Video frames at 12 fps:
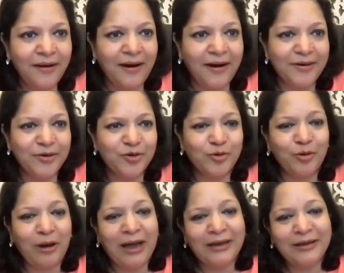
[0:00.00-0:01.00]
And
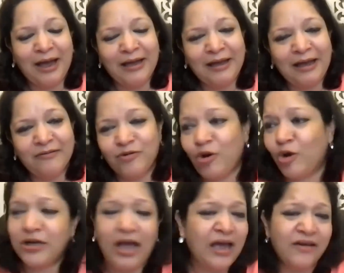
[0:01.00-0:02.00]
I have
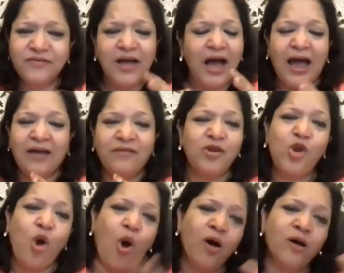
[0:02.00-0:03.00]
a
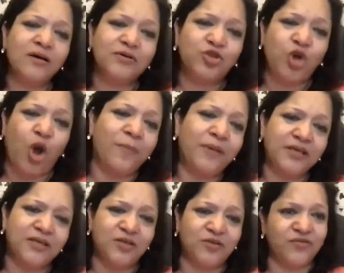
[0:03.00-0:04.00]
long job
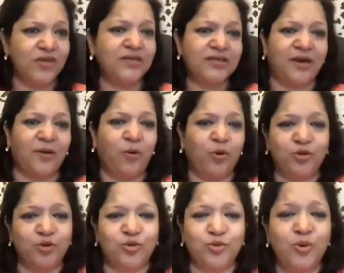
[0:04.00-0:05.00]
list of things that I want
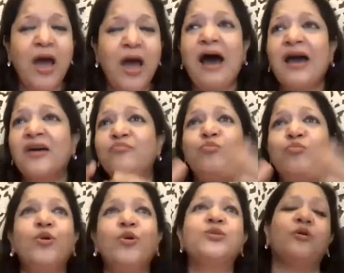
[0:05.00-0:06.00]
to do. I have
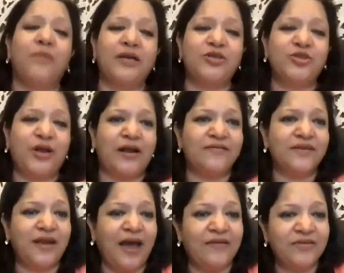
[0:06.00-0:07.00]
books on my shelf
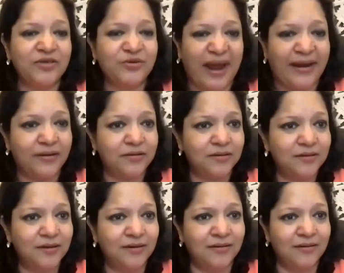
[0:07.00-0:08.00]
that I haven't read,
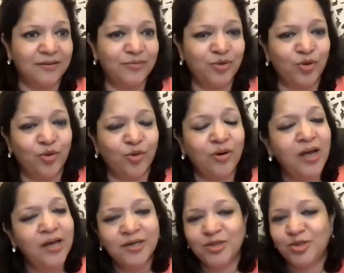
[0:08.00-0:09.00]
tons
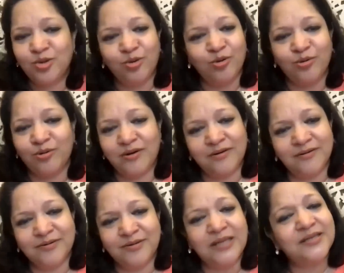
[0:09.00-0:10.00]

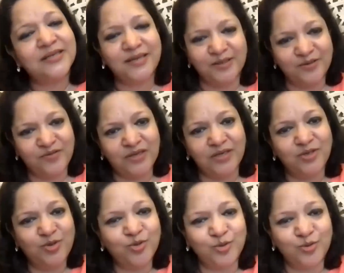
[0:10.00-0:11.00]
and tons of
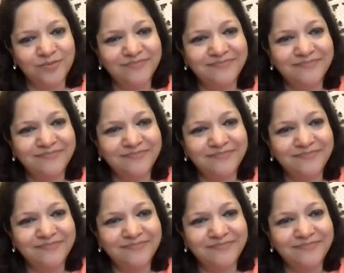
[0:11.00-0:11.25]
things to do.